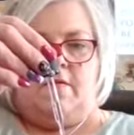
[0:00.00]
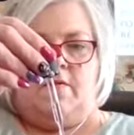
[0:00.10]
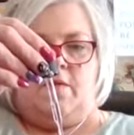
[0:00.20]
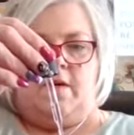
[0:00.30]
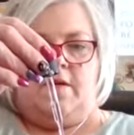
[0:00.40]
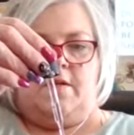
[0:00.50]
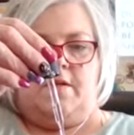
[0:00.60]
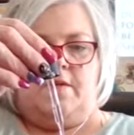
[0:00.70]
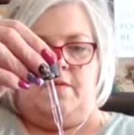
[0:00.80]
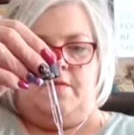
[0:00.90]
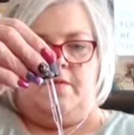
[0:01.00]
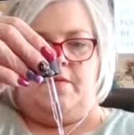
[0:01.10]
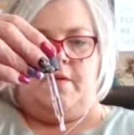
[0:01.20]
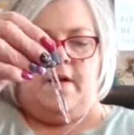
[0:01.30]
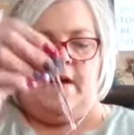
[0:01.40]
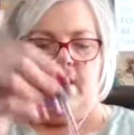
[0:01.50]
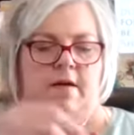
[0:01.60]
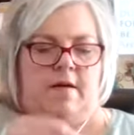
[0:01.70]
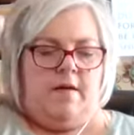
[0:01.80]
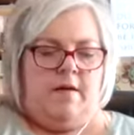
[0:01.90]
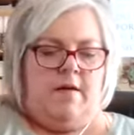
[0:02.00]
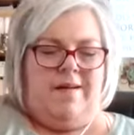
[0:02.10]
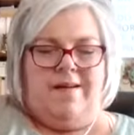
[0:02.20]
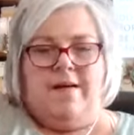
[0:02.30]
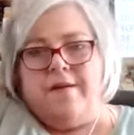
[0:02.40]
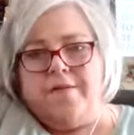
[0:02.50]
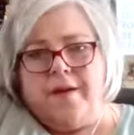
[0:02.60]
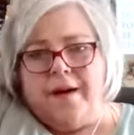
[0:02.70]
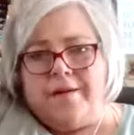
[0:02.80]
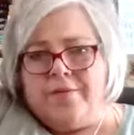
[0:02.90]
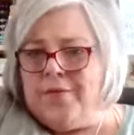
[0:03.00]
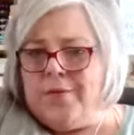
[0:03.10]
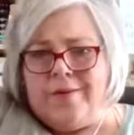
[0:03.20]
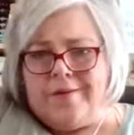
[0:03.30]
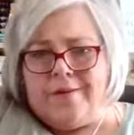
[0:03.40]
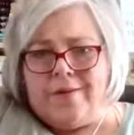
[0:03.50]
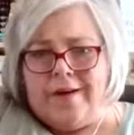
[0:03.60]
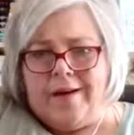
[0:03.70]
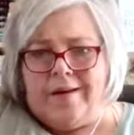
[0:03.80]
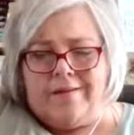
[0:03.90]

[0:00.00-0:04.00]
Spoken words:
1, 2, 3. If you add 4, it's okay.